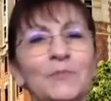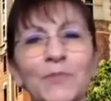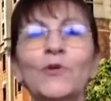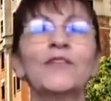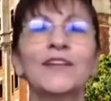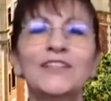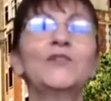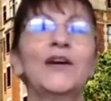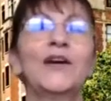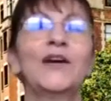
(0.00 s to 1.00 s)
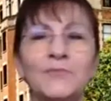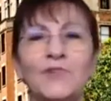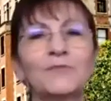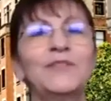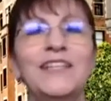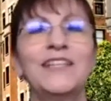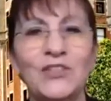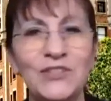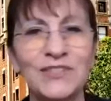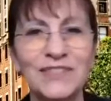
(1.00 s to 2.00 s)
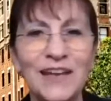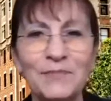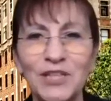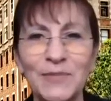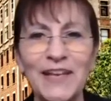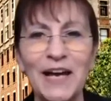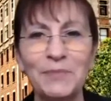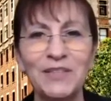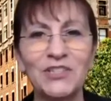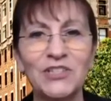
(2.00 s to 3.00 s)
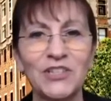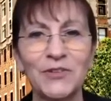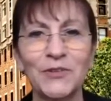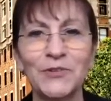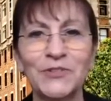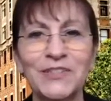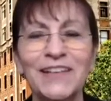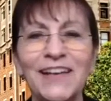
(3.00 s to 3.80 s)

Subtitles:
but where I do have some recommendations, I'm going to be happy to share those.